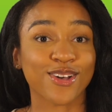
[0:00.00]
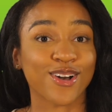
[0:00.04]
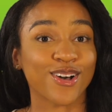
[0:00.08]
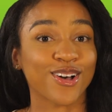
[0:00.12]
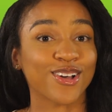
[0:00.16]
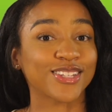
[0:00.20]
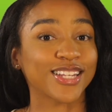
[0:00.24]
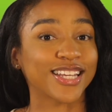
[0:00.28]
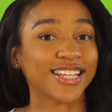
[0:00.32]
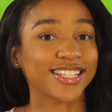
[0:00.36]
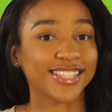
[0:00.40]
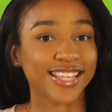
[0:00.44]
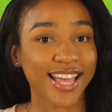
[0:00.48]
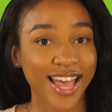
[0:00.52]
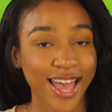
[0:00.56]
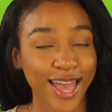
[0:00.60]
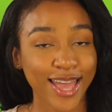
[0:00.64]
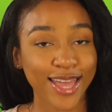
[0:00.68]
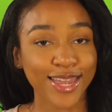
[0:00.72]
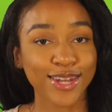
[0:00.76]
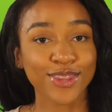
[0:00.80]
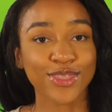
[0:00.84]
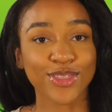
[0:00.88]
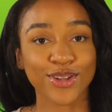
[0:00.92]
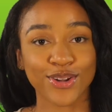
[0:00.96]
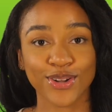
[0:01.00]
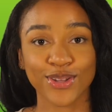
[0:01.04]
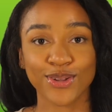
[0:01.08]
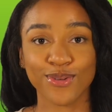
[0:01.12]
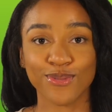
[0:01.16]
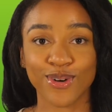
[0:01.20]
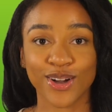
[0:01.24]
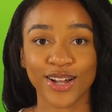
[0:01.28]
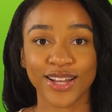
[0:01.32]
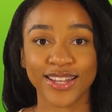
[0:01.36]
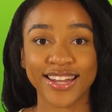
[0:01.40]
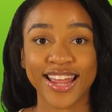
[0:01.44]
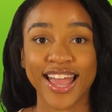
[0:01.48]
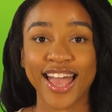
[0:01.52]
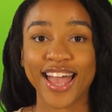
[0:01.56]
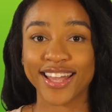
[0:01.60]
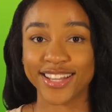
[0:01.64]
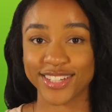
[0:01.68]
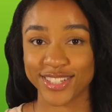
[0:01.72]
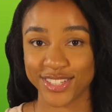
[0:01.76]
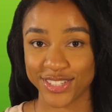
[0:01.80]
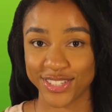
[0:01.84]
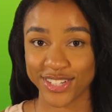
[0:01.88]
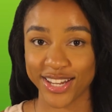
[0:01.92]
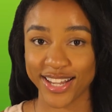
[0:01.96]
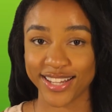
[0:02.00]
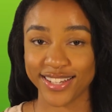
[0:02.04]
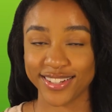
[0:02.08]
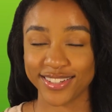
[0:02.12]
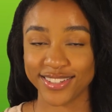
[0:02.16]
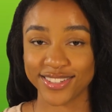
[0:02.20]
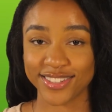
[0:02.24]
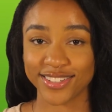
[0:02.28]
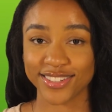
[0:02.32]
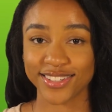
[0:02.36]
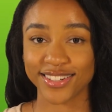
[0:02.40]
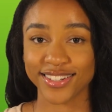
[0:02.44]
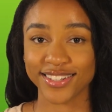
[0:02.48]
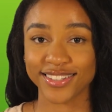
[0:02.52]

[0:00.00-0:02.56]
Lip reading: called a 1031 exchange.